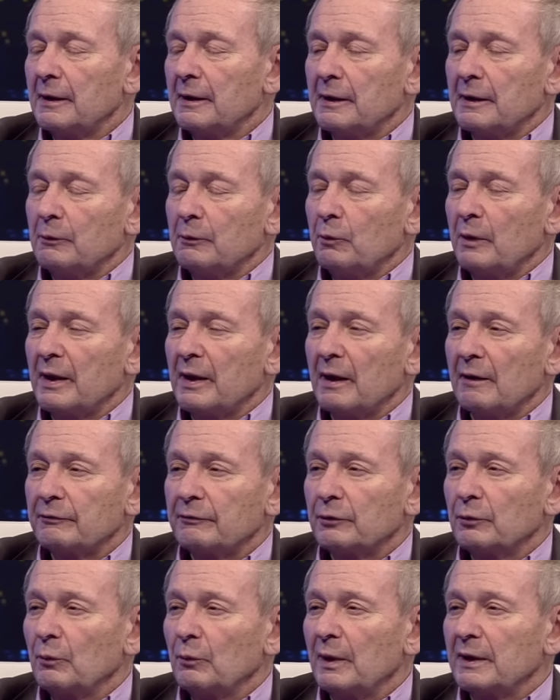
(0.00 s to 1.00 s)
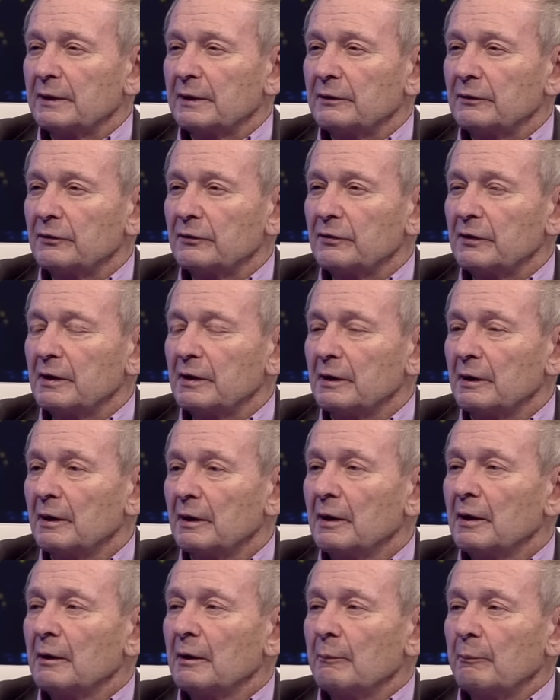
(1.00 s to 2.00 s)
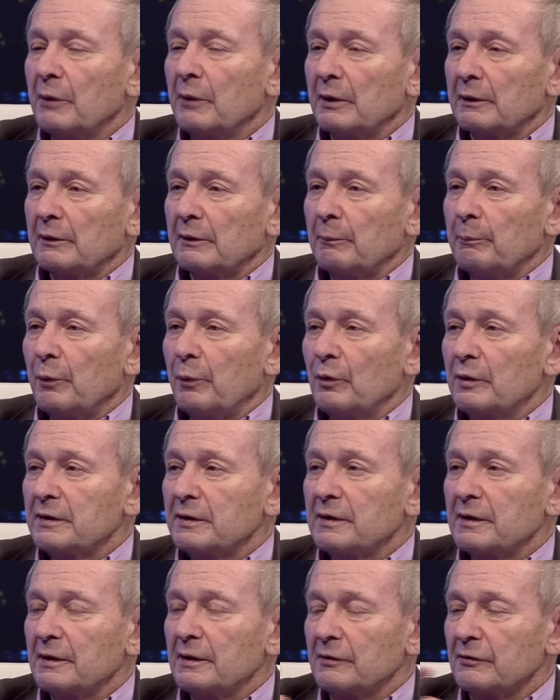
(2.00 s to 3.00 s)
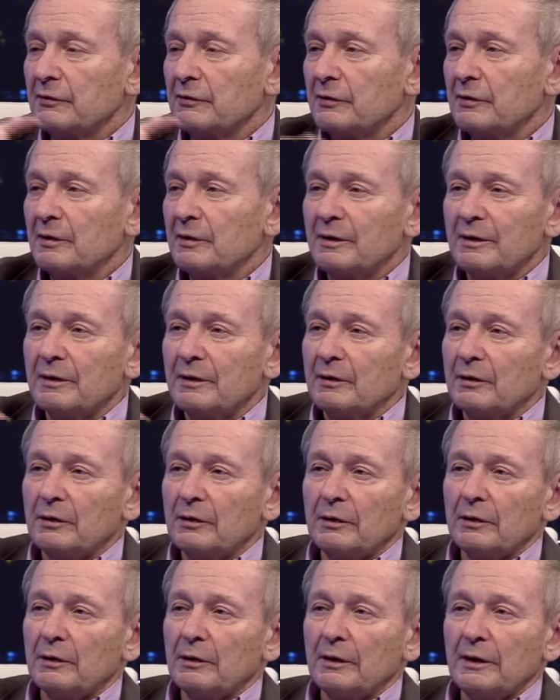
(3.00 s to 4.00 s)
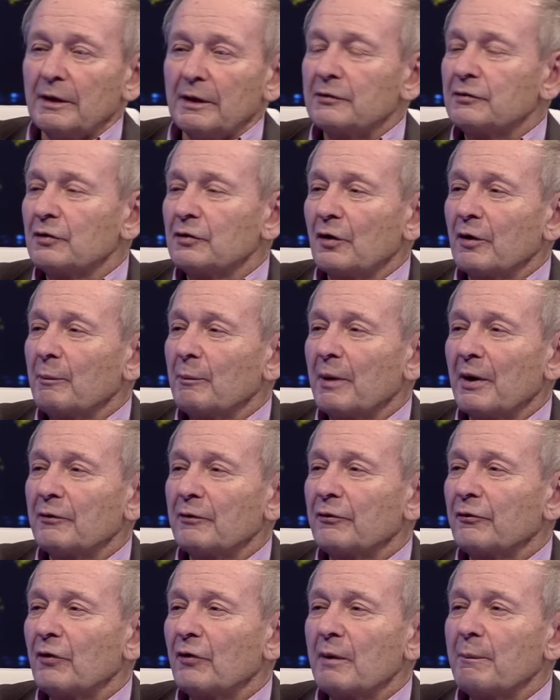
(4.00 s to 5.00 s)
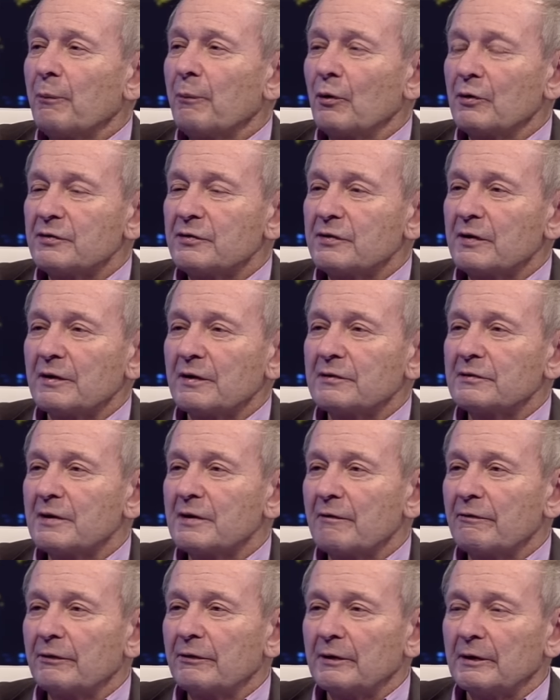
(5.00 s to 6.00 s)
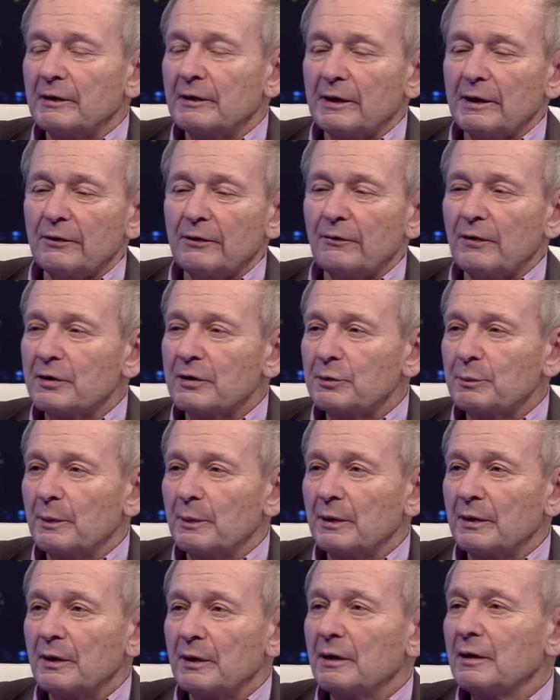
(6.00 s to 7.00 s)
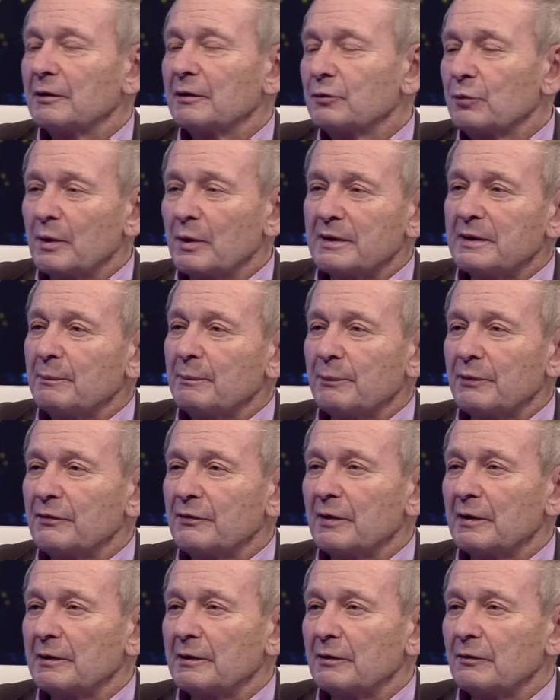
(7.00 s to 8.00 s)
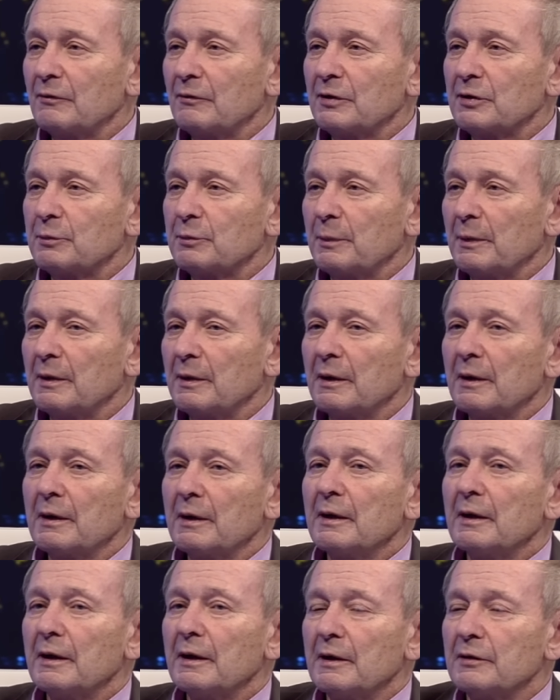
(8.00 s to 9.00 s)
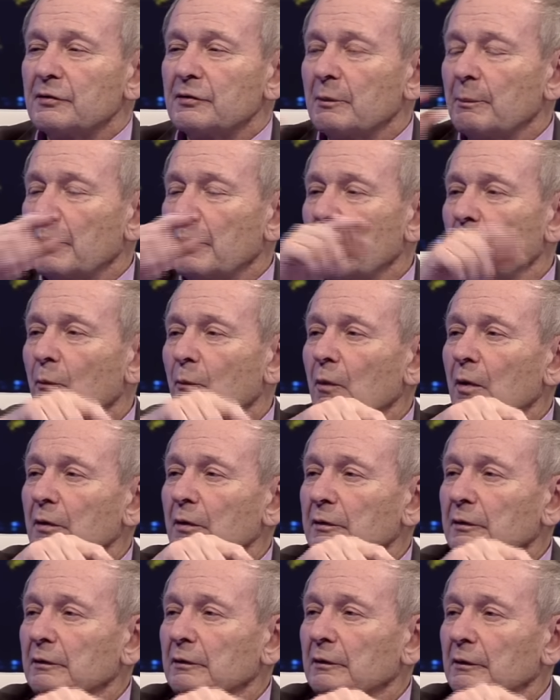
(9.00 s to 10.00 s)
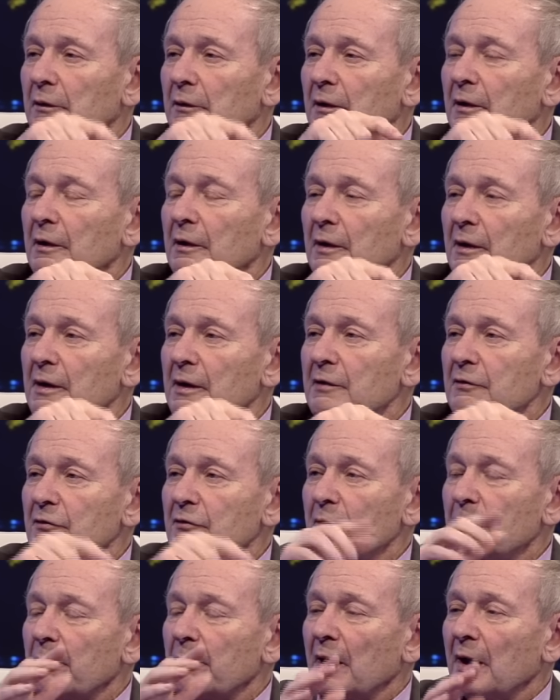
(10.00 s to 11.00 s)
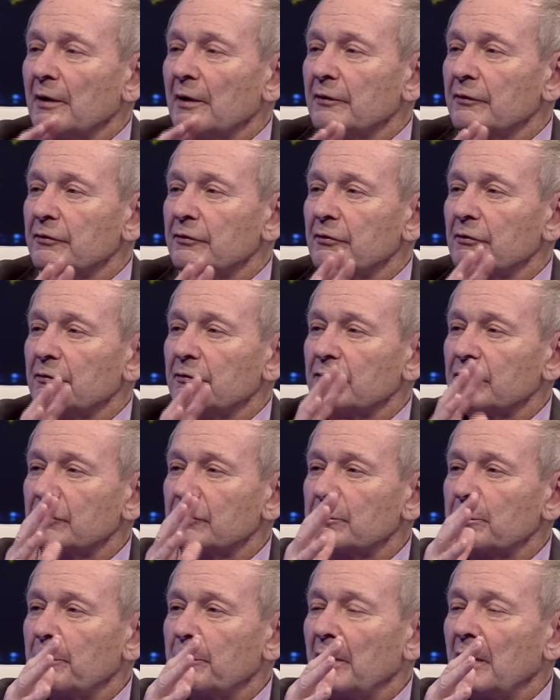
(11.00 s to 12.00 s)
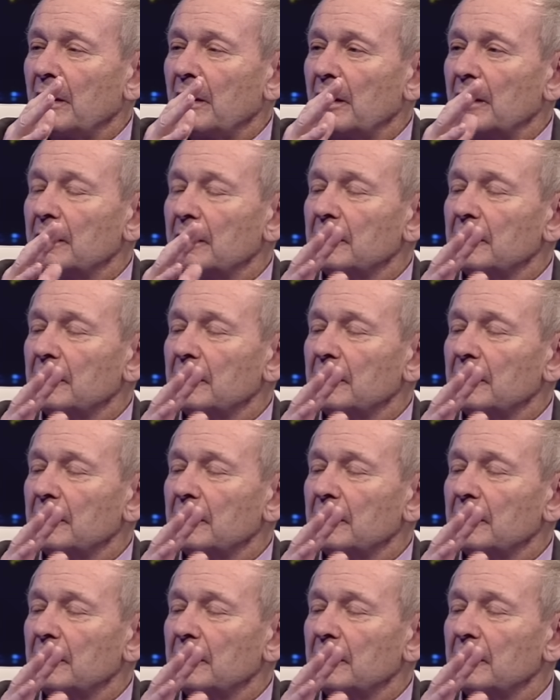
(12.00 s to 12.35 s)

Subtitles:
We have to wait and see. But the point is, it's not about 3.67 enrichment, 20% enrichment. It's about what is the balance of power